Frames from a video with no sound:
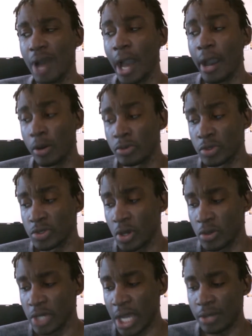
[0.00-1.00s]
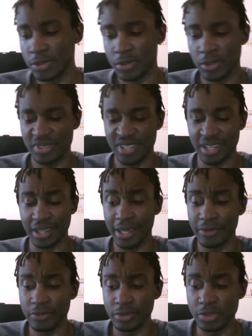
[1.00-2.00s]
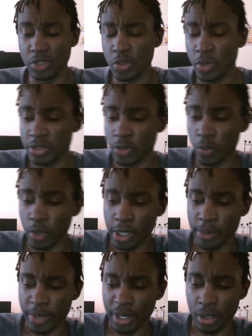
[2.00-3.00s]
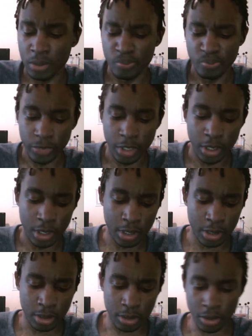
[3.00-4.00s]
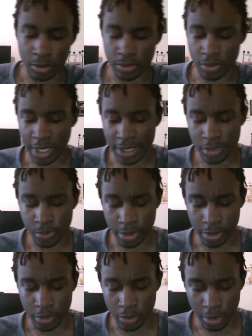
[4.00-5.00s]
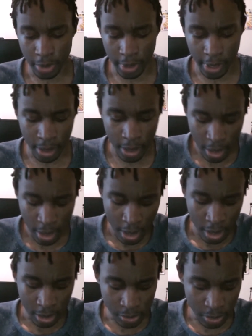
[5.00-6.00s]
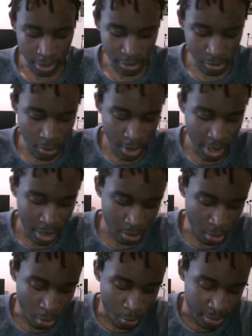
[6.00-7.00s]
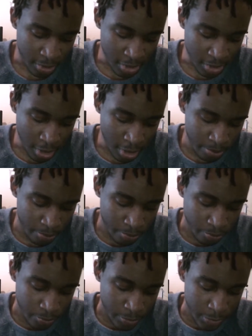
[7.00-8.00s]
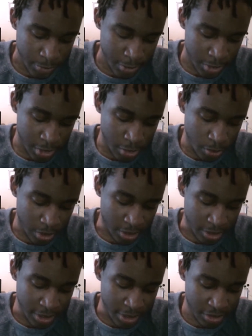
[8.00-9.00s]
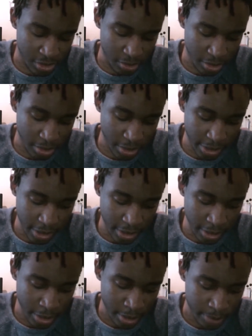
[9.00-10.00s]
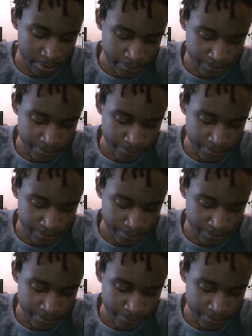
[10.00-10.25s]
I own the show now, so it's there ain't really too much to worry about, so that's pretty cool there. So let's go ahead and open this up, see what the discs look like here.